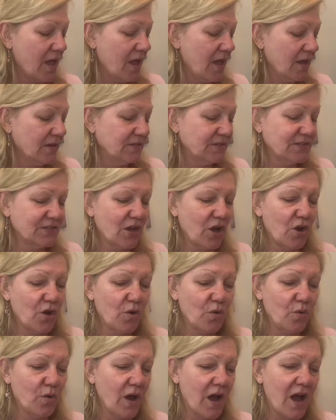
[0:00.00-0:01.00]

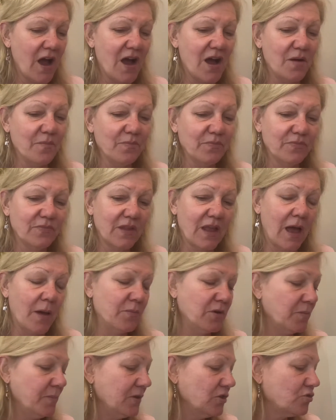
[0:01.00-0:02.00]
So I'm
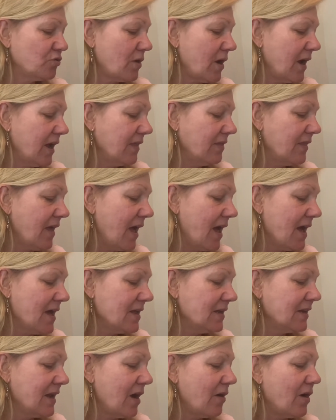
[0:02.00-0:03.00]
going to be trying
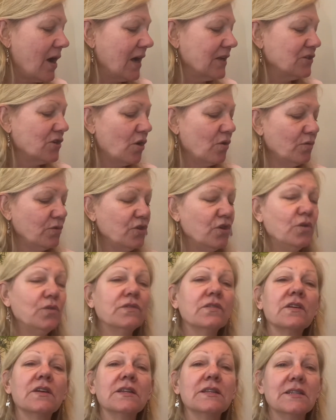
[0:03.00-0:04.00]
that. Now, I don't use
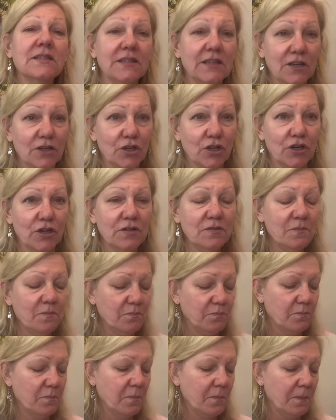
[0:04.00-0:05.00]
a concealer,
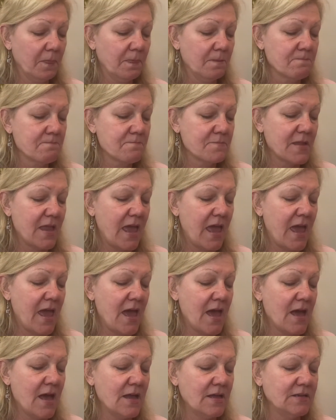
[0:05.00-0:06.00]

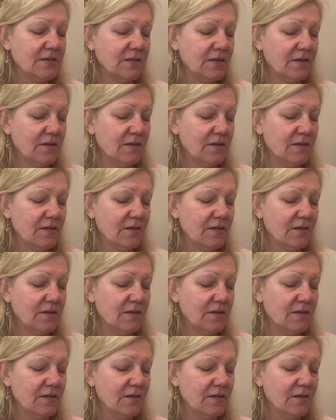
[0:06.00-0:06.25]
and